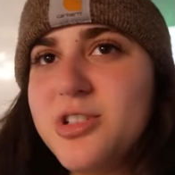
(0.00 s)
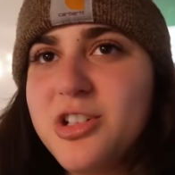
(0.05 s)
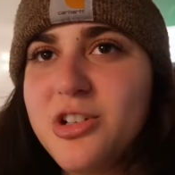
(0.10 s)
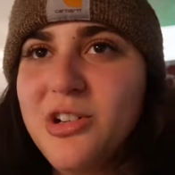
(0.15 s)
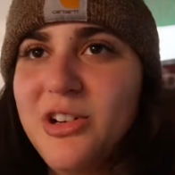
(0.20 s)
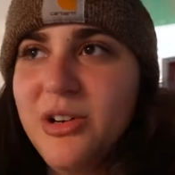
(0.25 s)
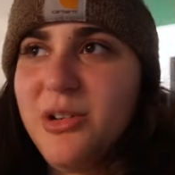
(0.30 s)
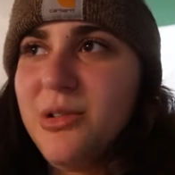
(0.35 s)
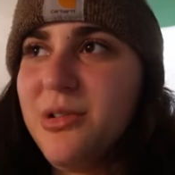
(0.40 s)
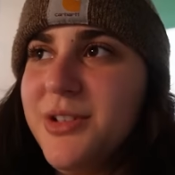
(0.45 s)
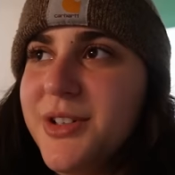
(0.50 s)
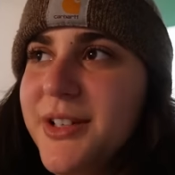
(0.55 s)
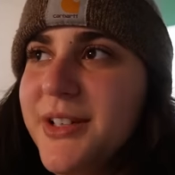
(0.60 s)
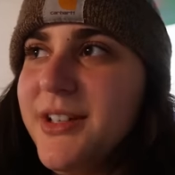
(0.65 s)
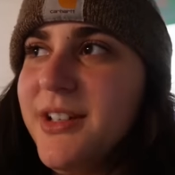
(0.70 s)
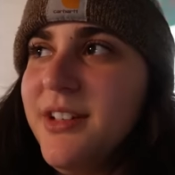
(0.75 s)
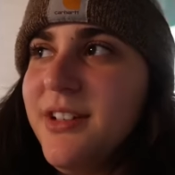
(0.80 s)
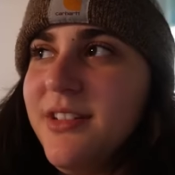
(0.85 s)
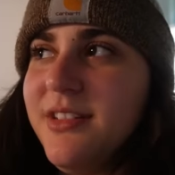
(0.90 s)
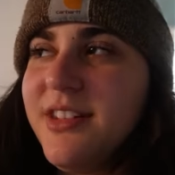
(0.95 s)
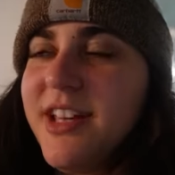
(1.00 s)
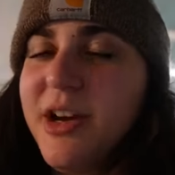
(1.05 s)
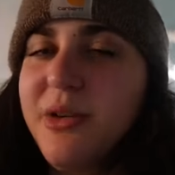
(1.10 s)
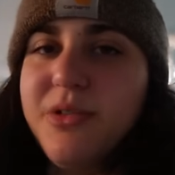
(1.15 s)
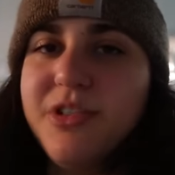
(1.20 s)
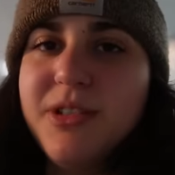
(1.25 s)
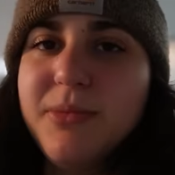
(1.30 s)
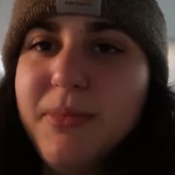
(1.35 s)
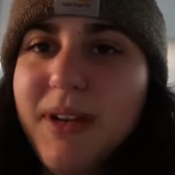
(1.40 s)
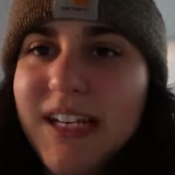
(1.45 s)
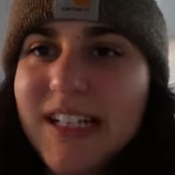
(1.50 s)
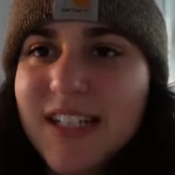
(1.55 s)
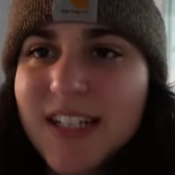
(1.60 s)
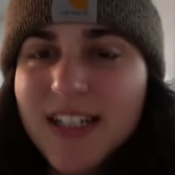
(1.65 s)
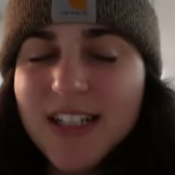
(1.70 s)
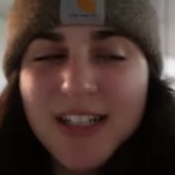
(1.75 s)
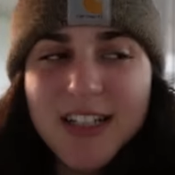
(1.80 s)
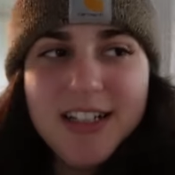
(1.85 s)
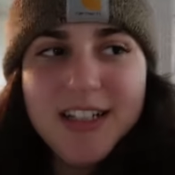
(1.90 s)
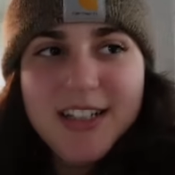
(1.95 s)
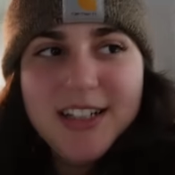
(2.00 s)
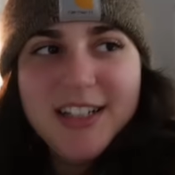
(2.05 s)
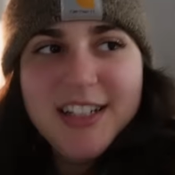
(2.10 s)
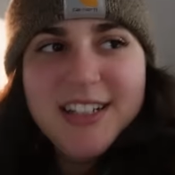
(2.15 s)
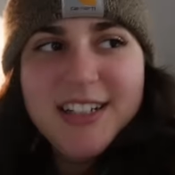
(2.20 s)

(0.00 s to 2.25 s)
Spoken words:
so that was amazing.